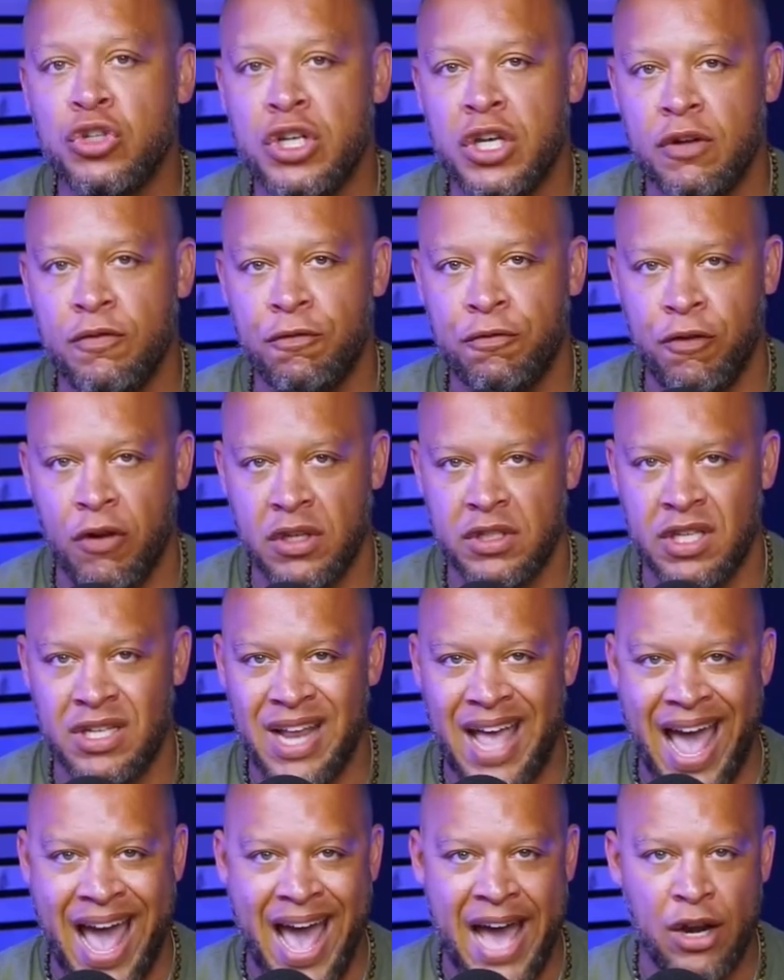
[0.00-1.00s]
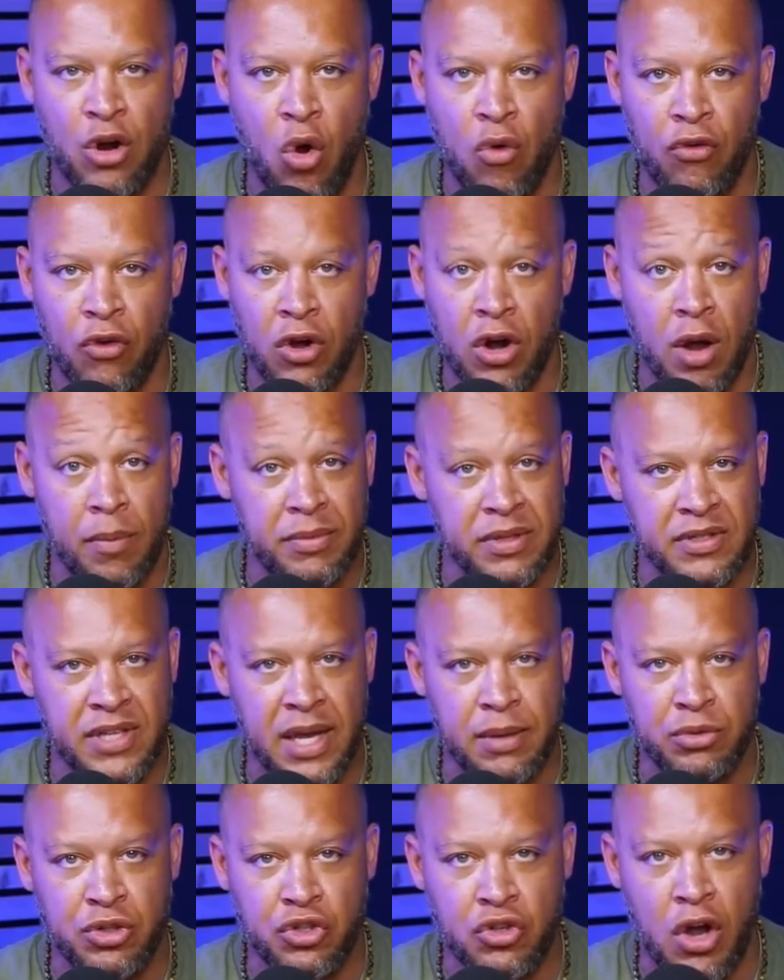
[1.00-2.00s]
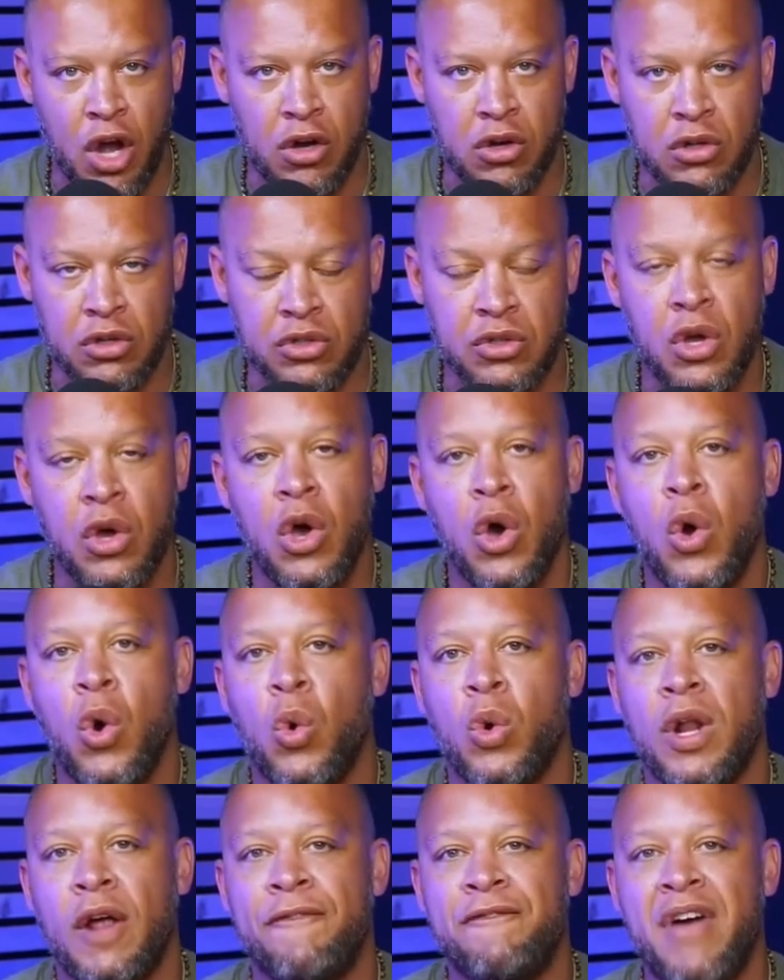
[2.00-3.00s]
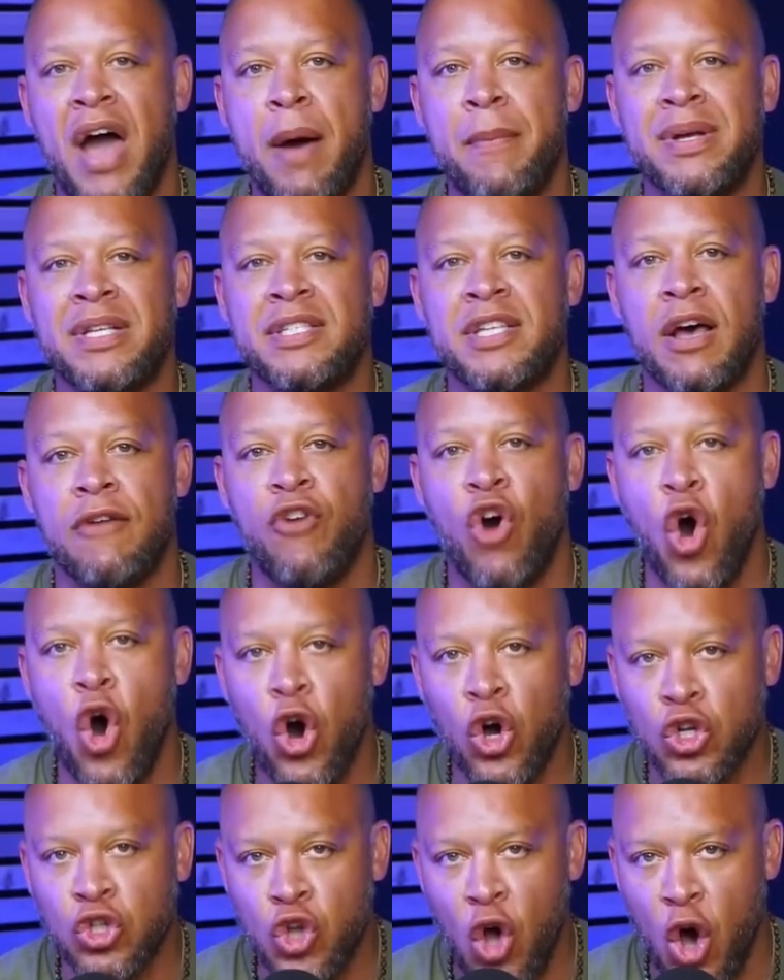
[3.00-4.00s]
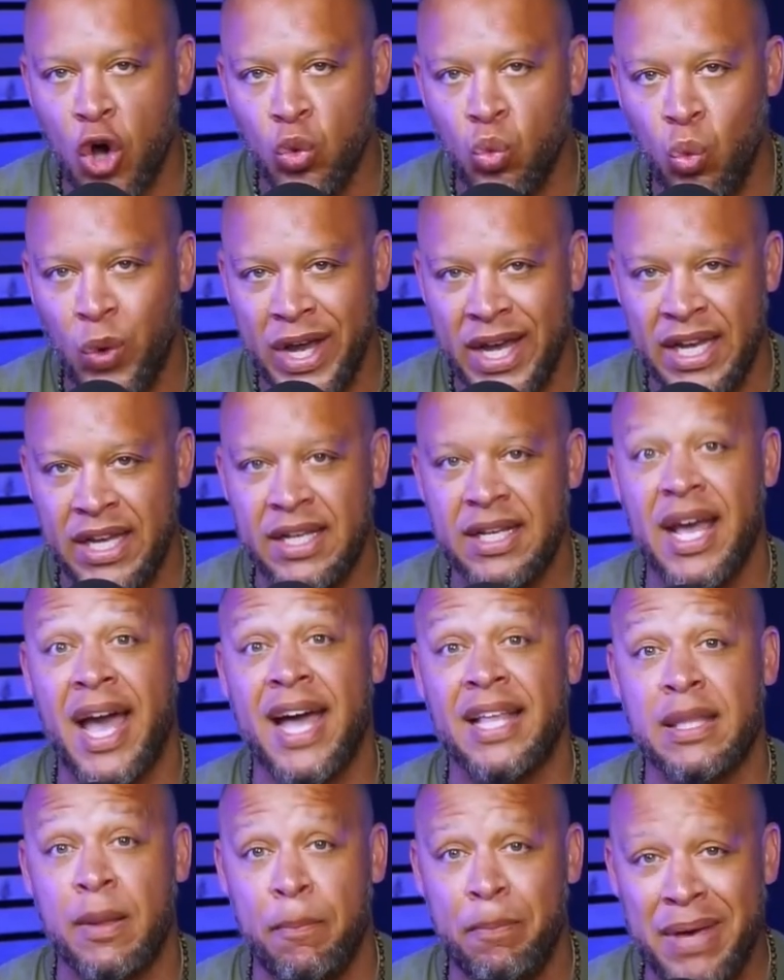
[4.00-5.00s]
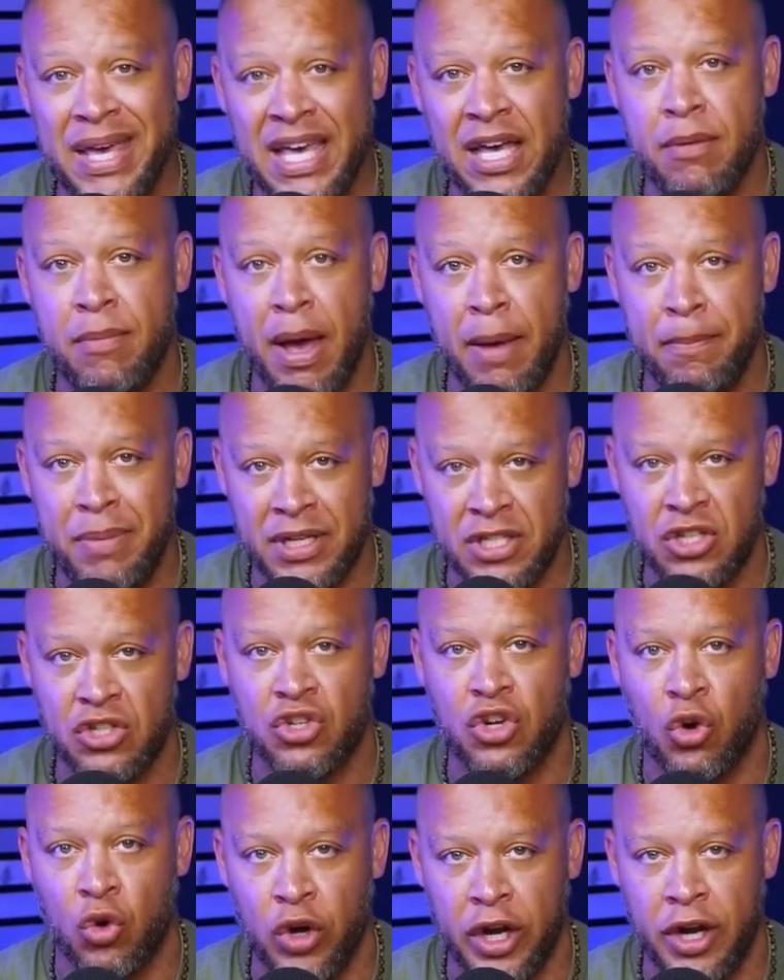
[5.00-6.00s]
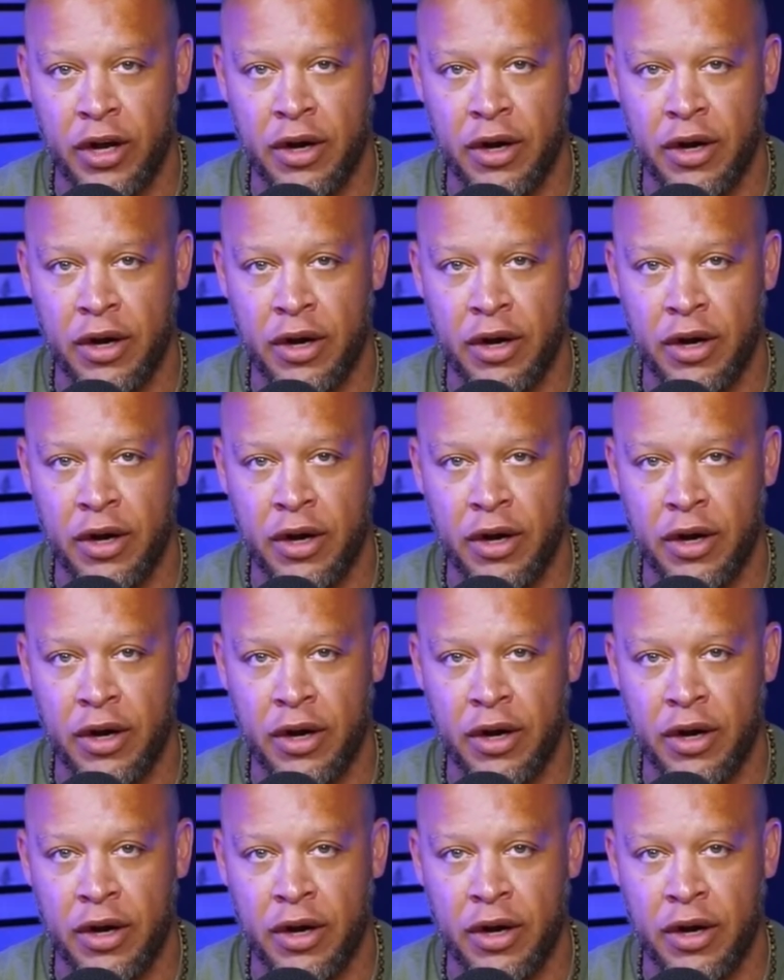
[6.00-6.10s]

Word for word: personally confronted and overcome the same struggles when I found myself hooked on weed at the peak of my business